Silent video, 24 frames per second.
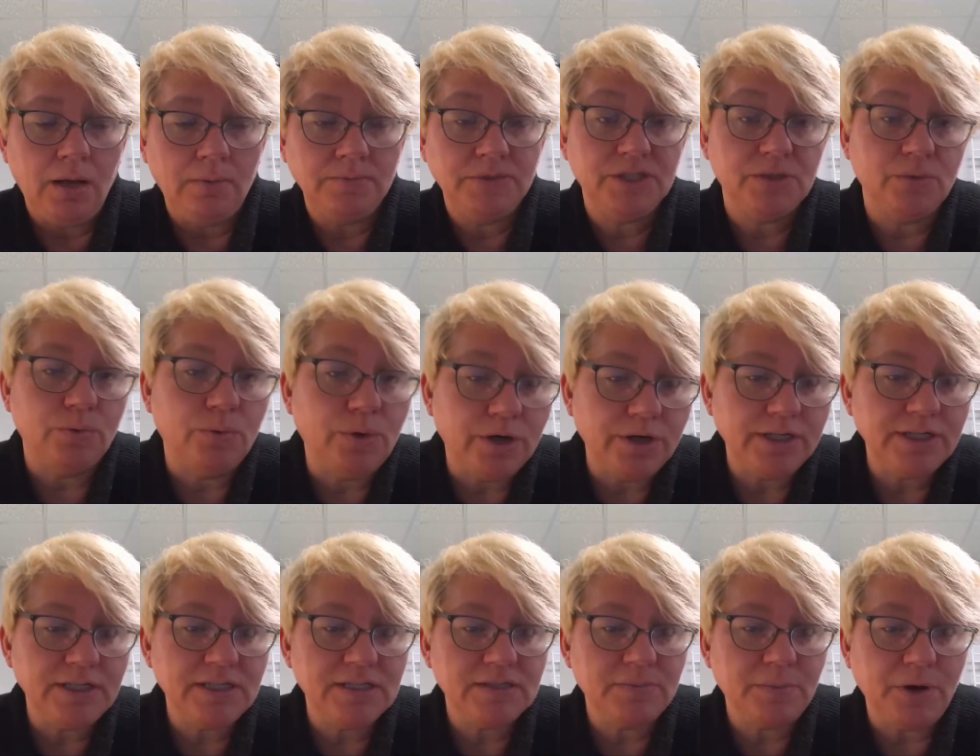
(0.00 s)
So word
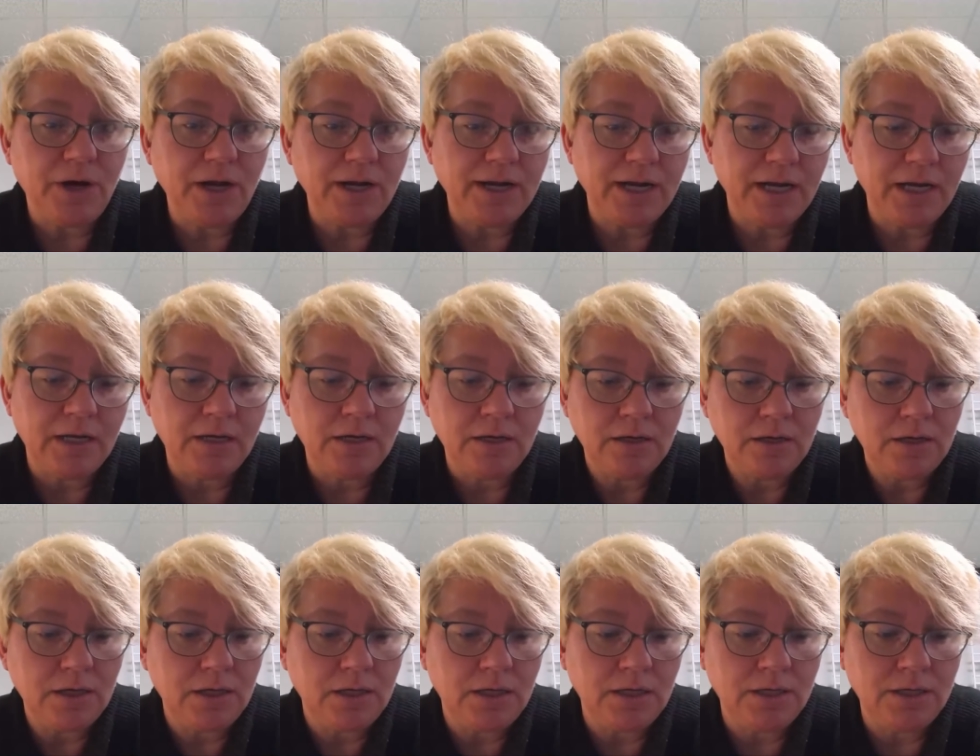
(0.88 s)
is spreading,
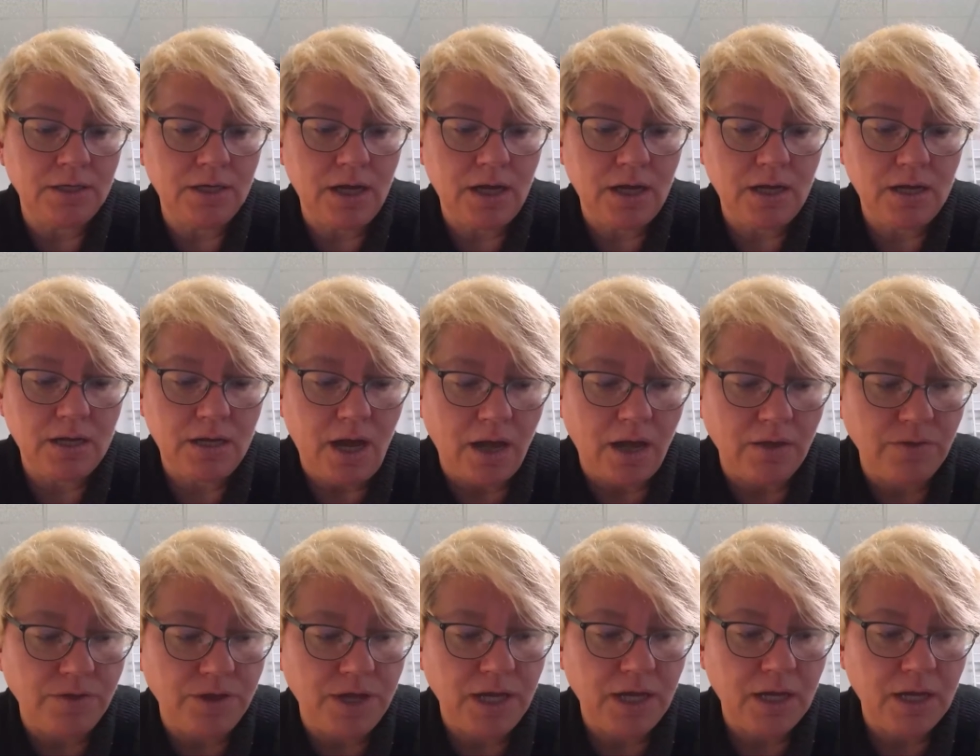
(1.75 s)
and I
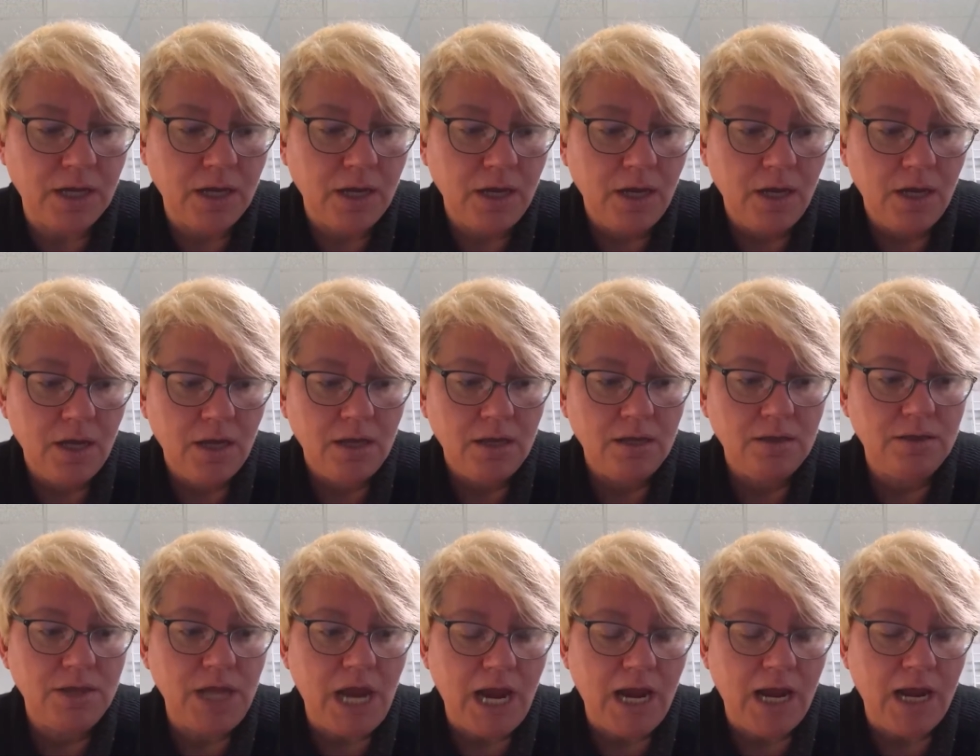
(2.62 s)
think
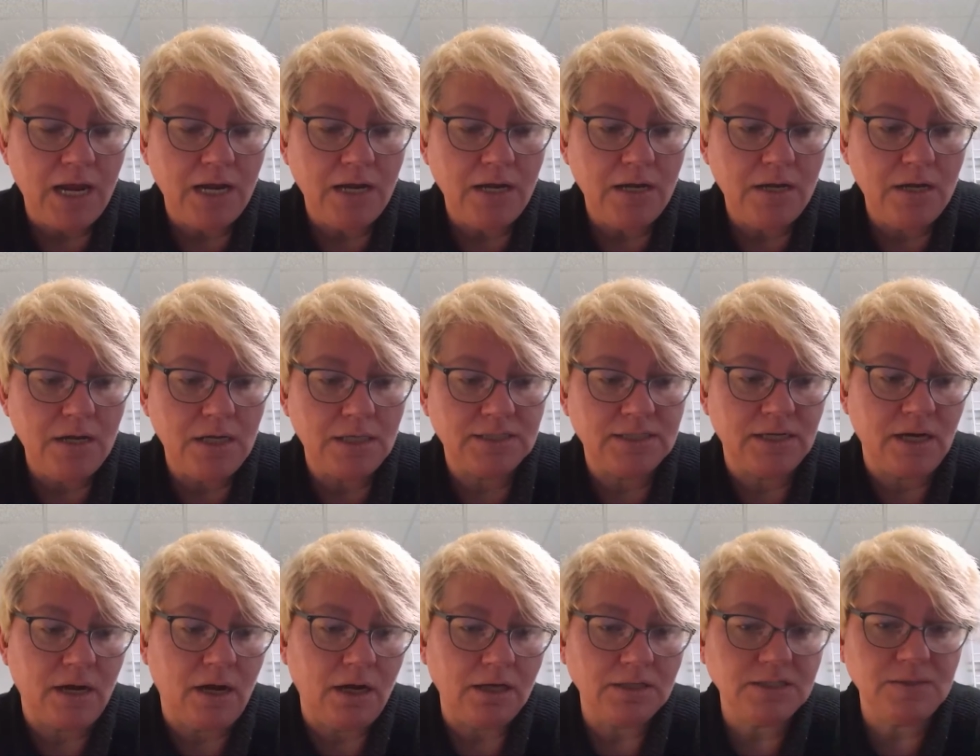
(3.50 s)
that it's
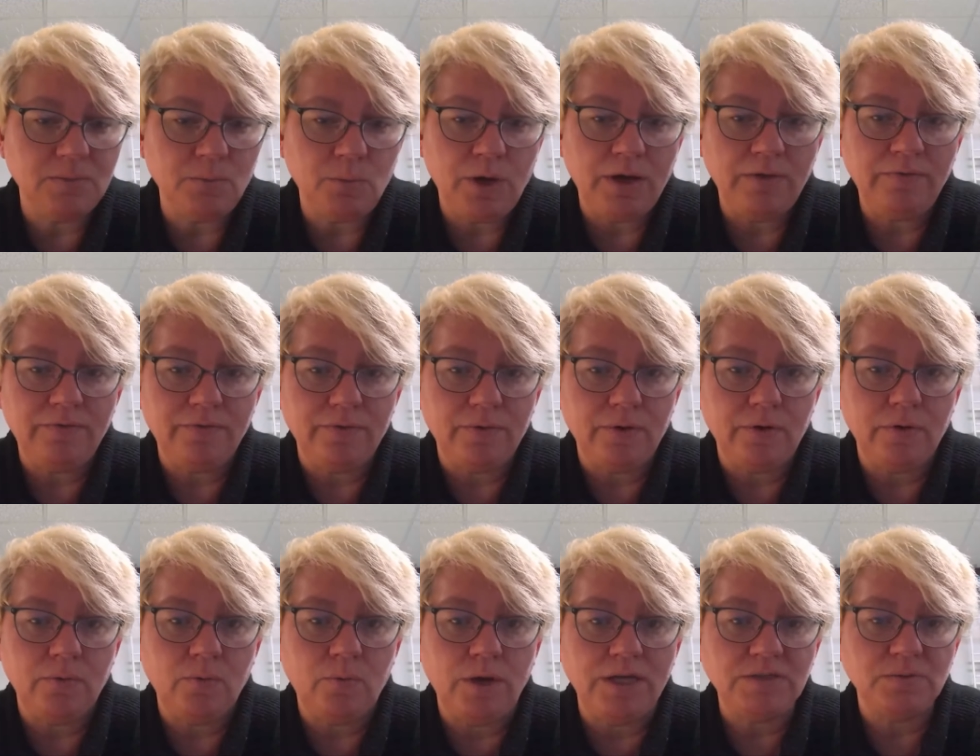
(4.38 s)
an awesome way
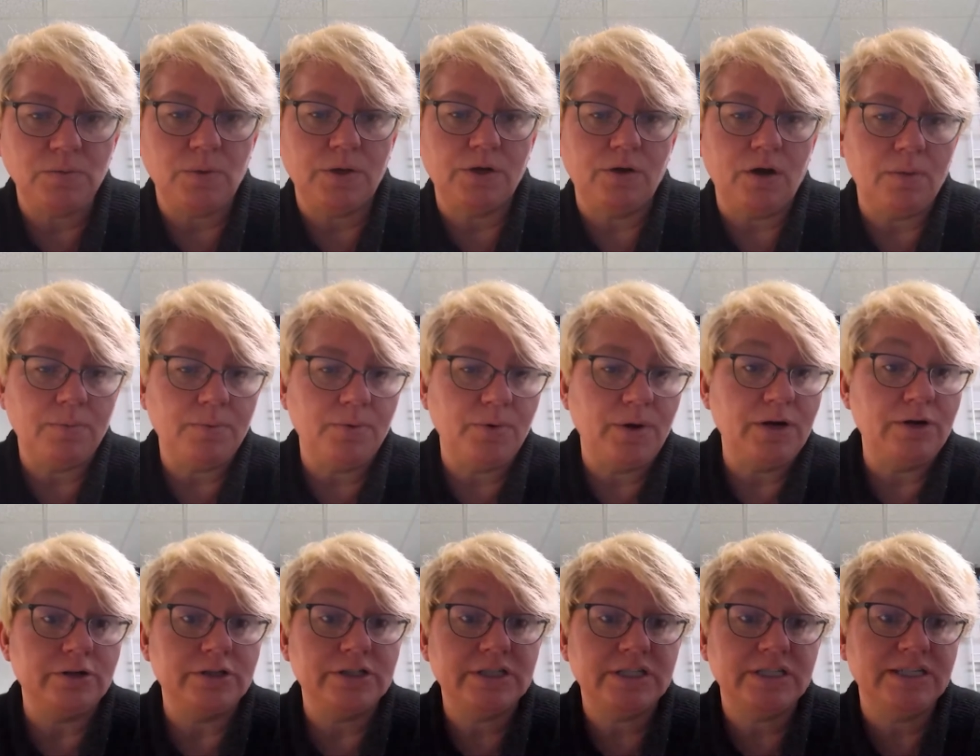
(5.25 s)
for wastewater
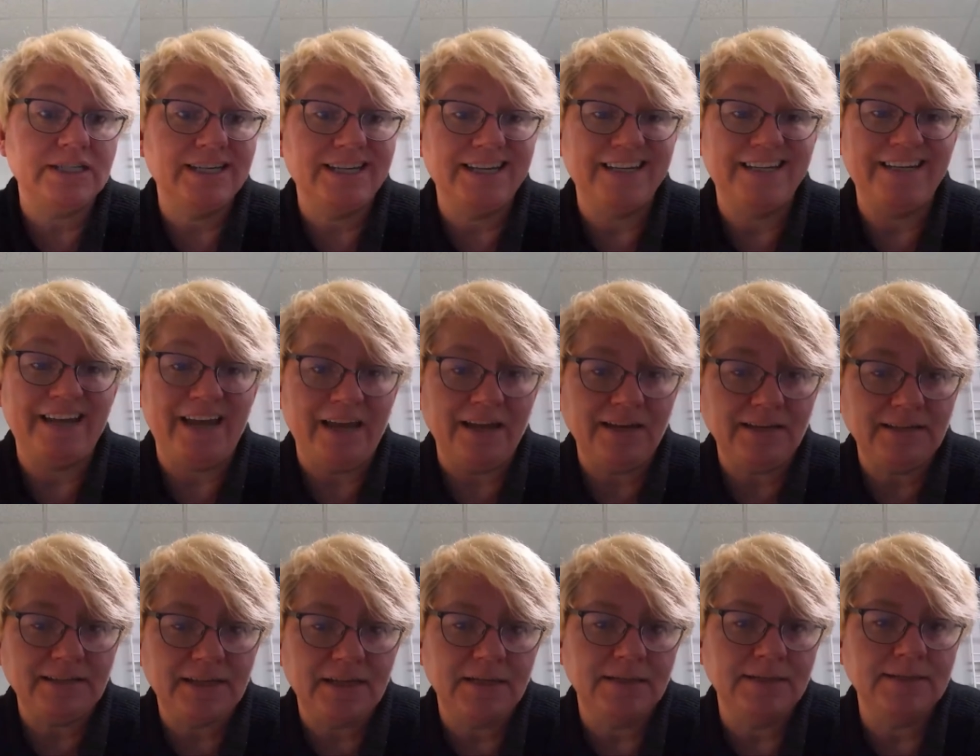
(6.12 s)
operators to
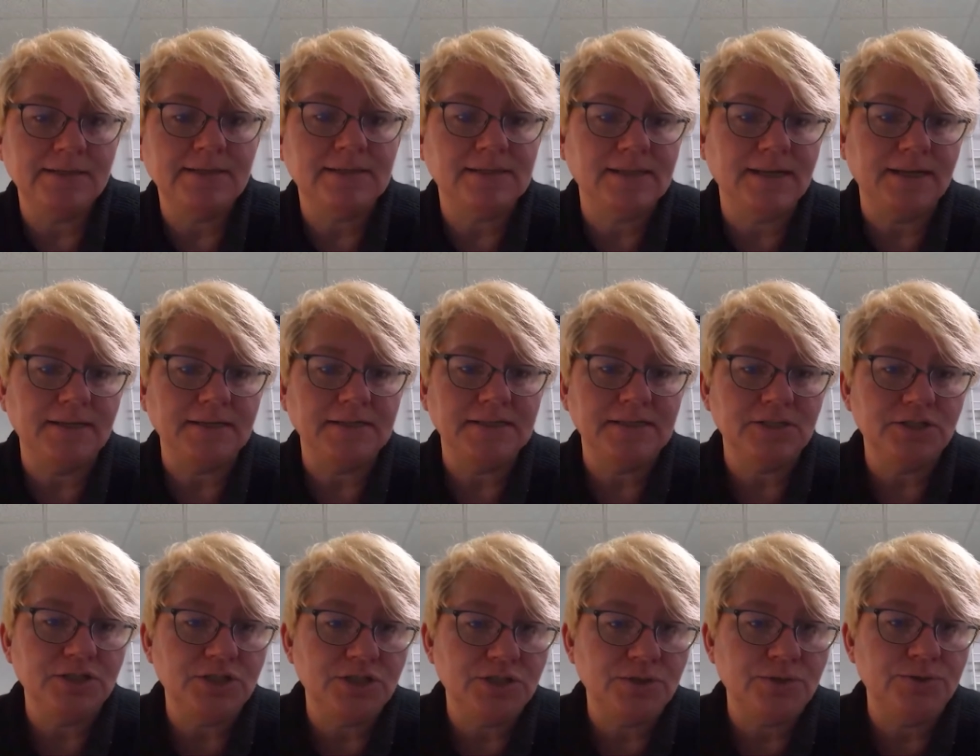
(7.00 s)
connect and discuss
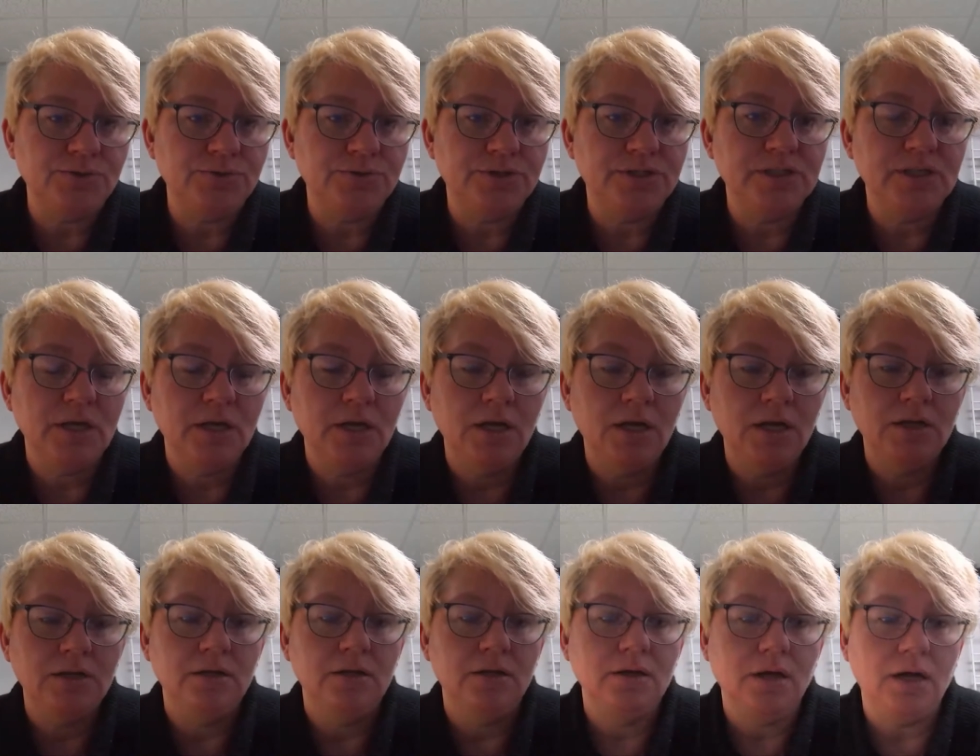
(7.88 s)
issues
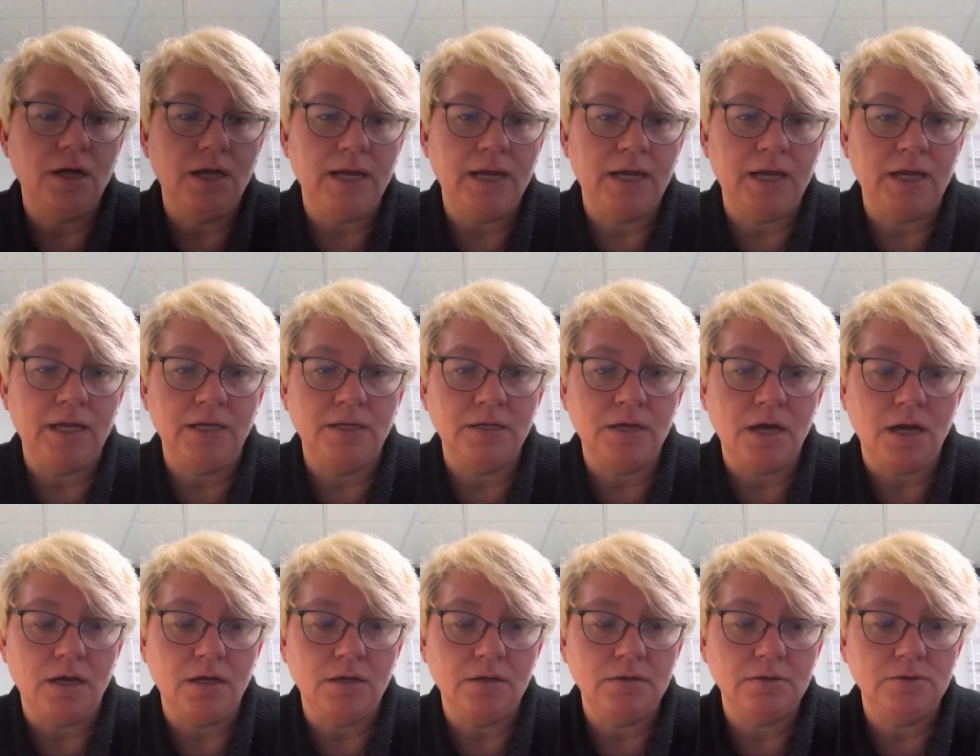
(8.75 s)
and
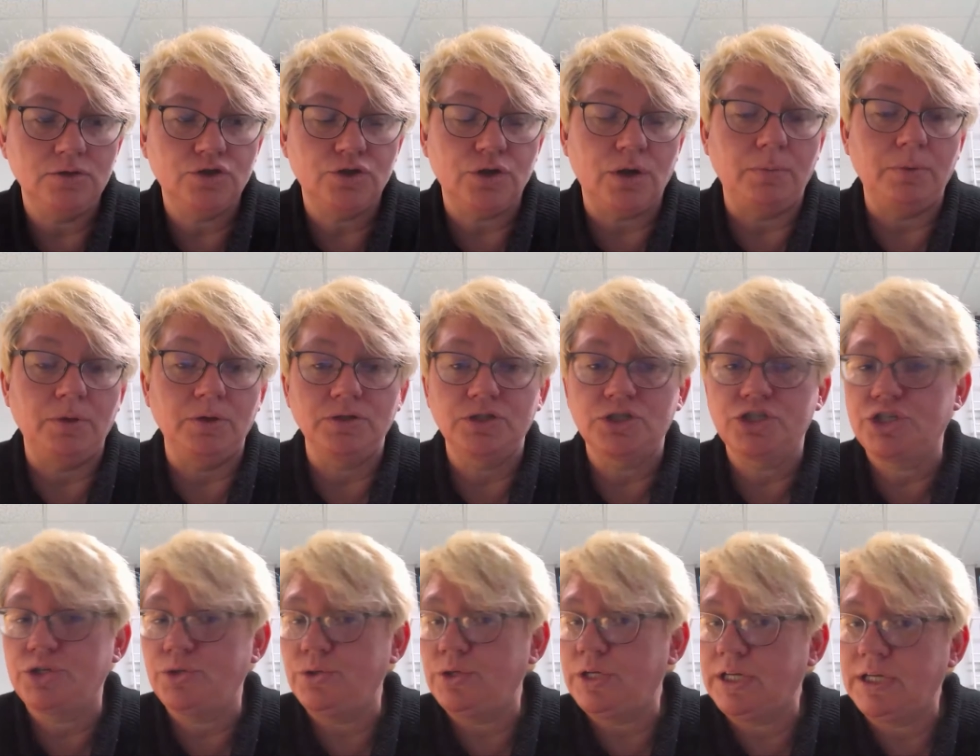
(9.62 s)

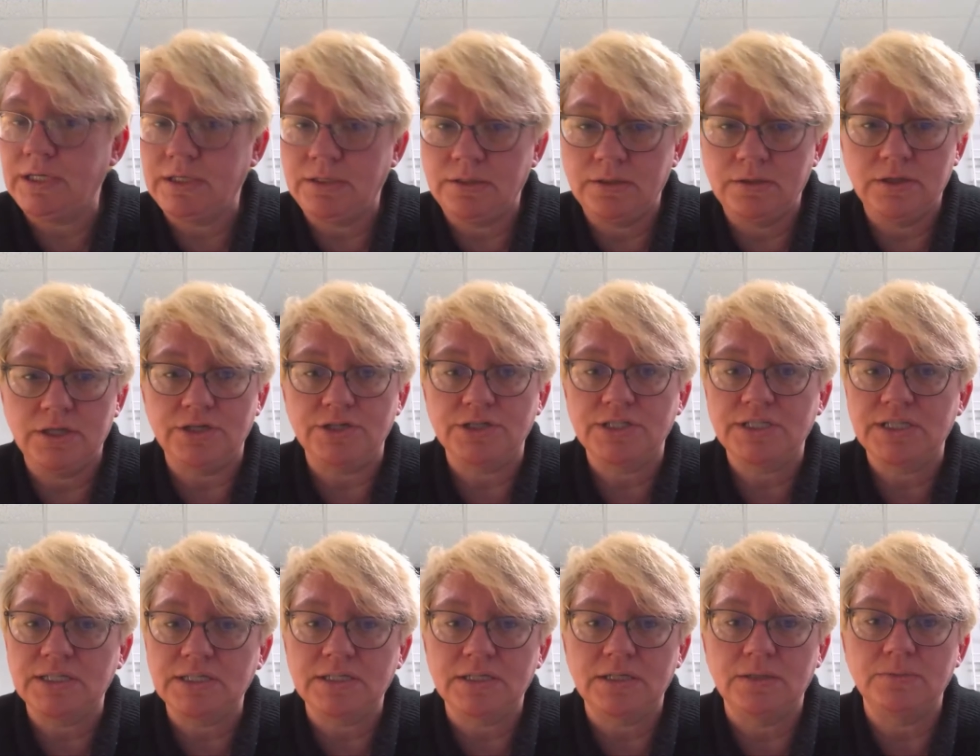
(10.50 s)
troubleshooting their
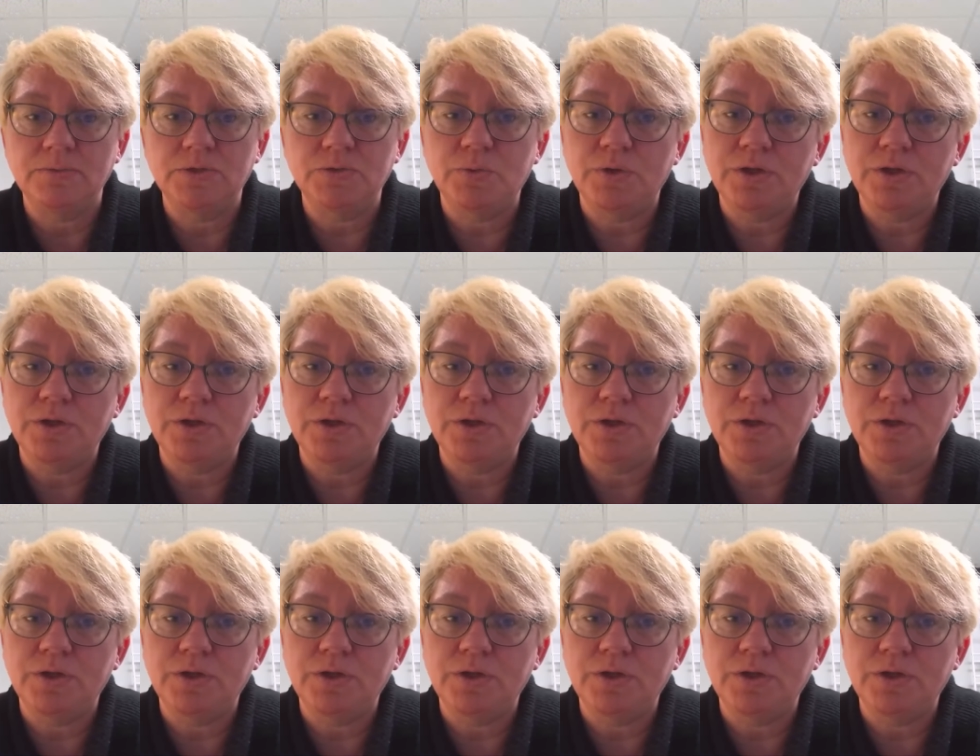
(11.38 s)
systems